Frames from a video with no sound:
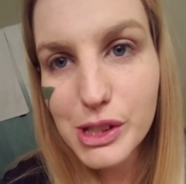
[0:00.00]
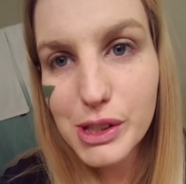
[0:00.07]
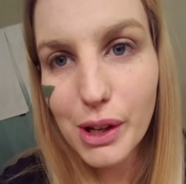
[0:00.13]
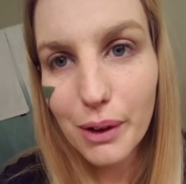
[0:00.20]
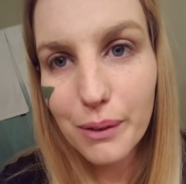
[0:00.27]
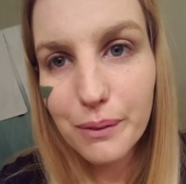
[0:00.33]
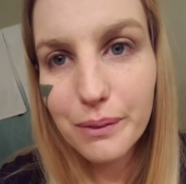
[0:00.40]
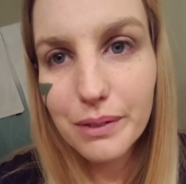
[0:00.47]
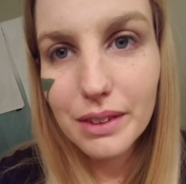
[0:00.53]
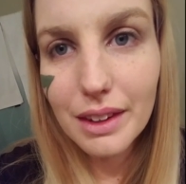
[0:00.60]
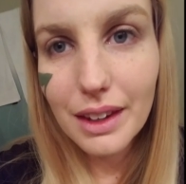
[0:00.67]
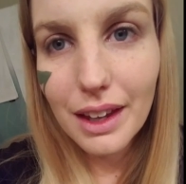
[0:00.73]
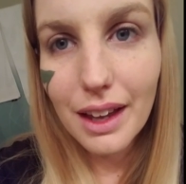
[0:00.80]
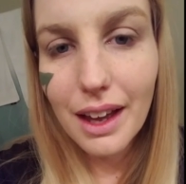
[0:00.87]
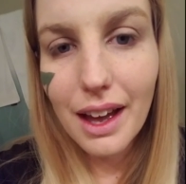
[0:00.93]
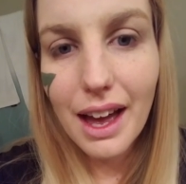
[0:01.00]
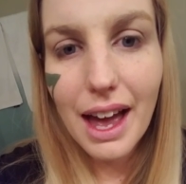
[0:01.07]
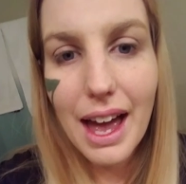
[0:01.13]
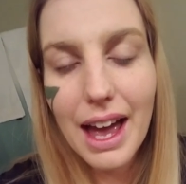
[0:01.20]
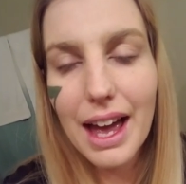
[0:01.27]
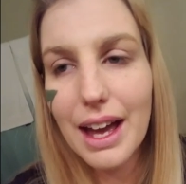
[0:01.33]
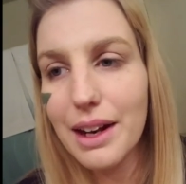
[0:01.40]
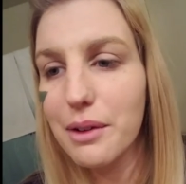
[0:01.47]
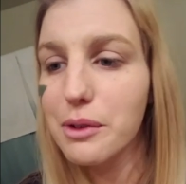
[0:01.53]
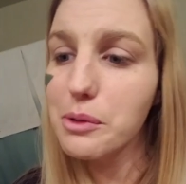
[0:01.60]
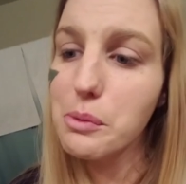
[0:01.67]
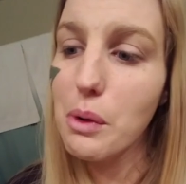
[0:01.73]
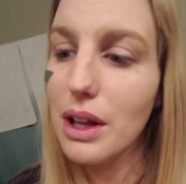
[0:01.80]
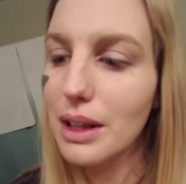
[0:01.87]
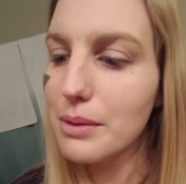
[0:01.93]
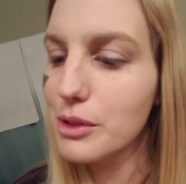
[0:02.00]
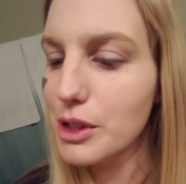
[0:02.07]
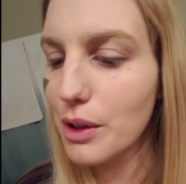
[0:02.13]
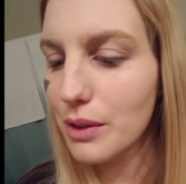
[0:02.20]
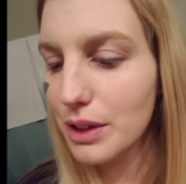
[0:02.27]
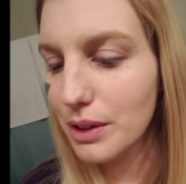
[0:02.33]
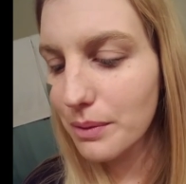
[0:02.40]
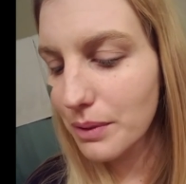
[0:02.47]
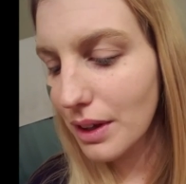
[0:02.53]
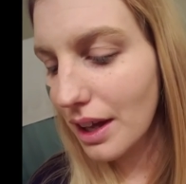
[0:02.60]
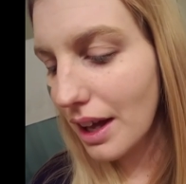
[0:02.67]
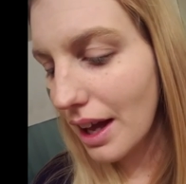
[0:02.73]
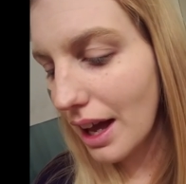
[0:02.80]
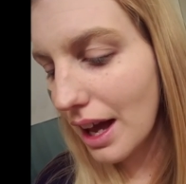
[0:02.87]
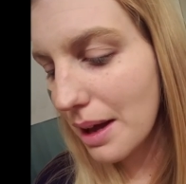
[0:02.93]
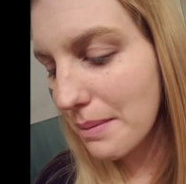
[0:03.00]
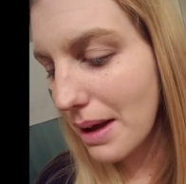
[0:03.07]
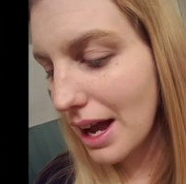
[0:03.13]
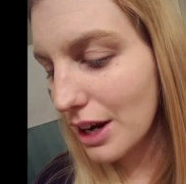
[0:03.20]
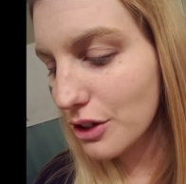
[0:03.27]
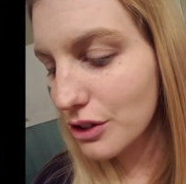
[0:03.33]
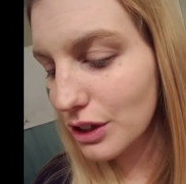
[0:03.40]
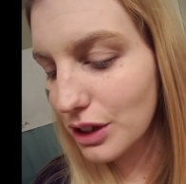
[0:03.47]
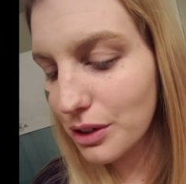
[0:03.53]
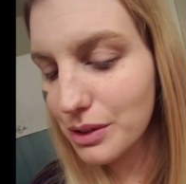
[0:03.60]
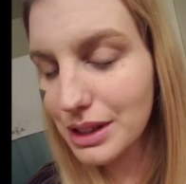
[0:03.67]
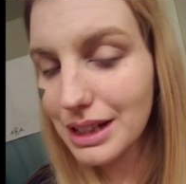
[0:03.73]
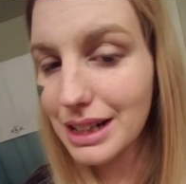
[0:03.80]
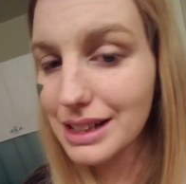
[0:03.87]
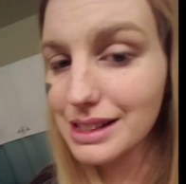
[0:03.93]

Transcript: So, and while I'm showing you, I'm actually using,